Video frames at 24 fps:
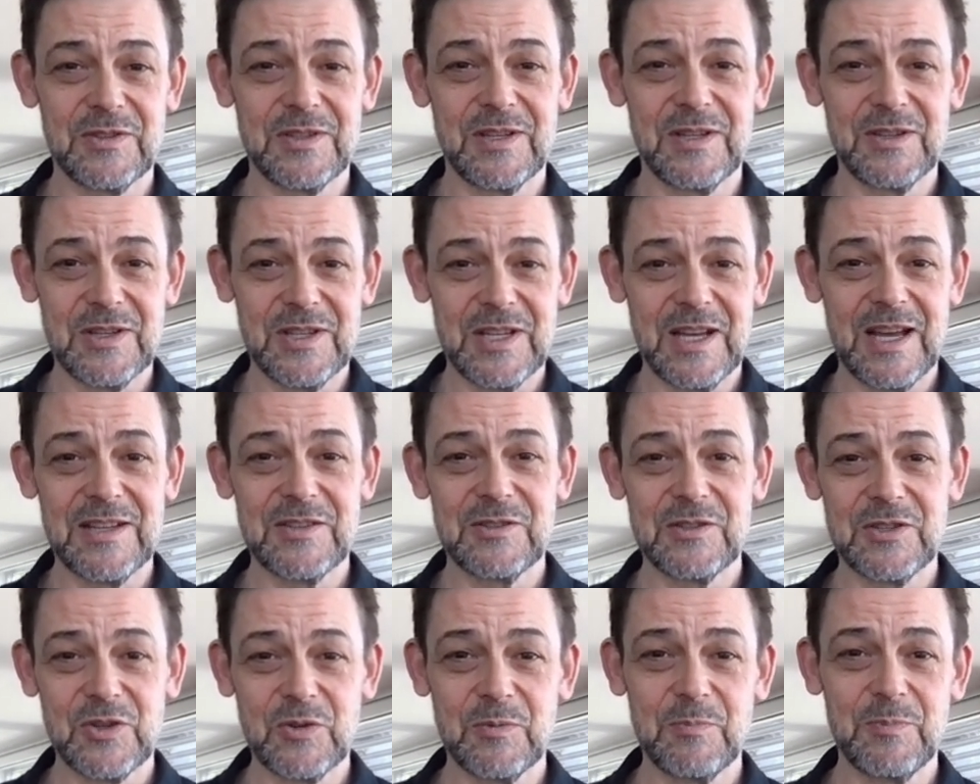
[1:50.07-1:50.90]
in
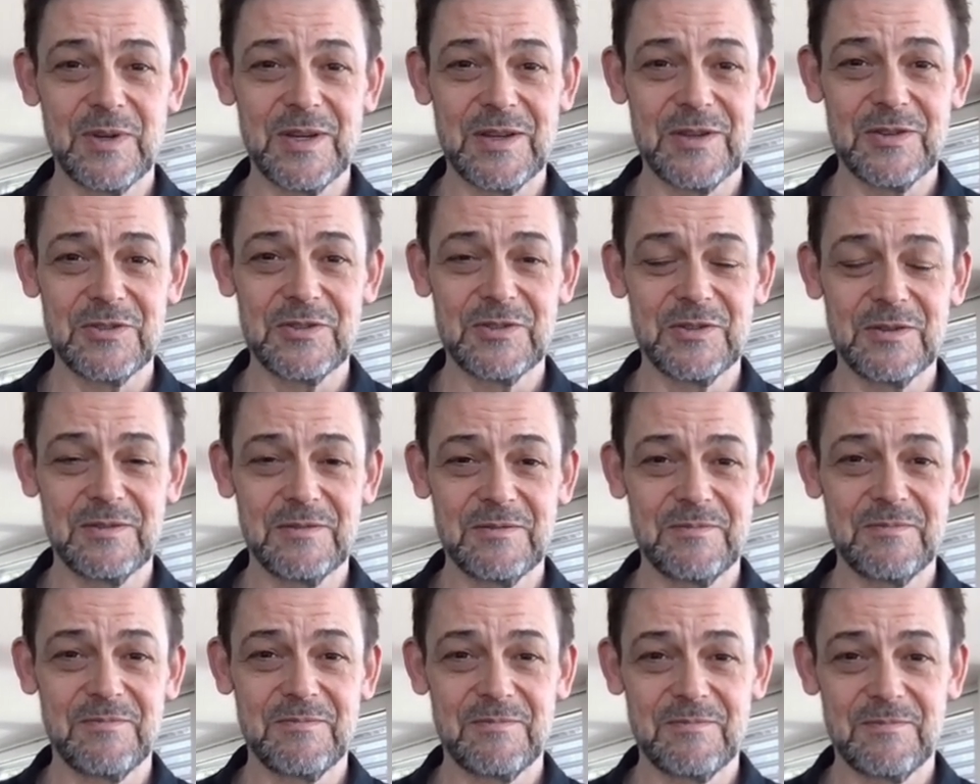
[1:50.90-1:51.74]
classical bits.
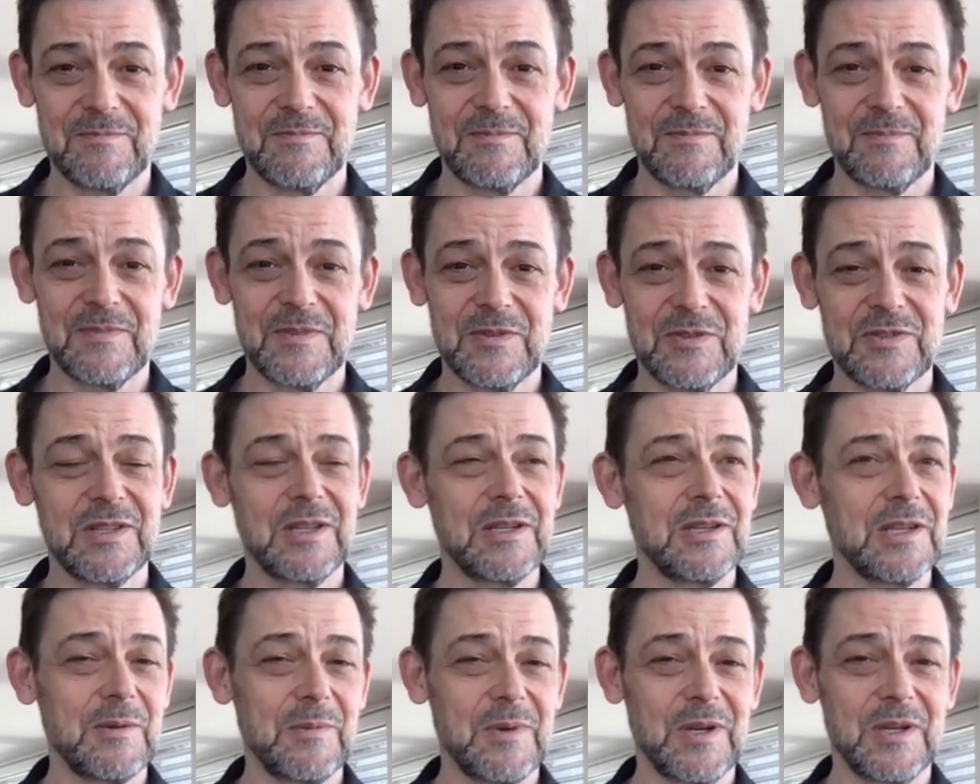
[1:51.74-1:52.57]
See
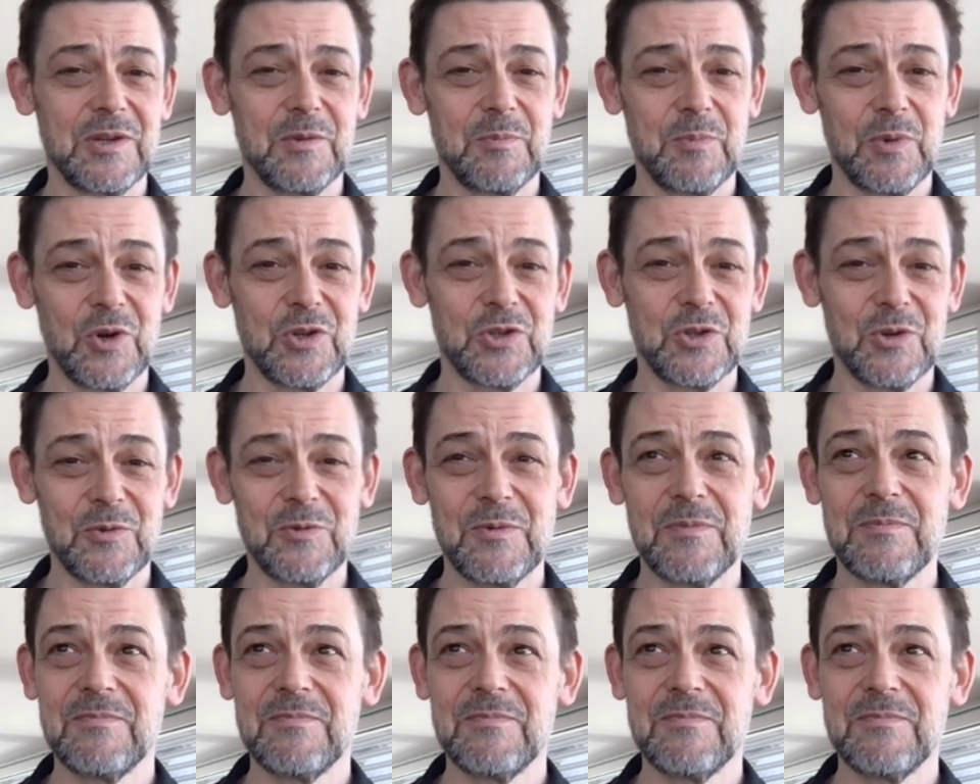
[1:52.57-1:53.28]
them at the bottom.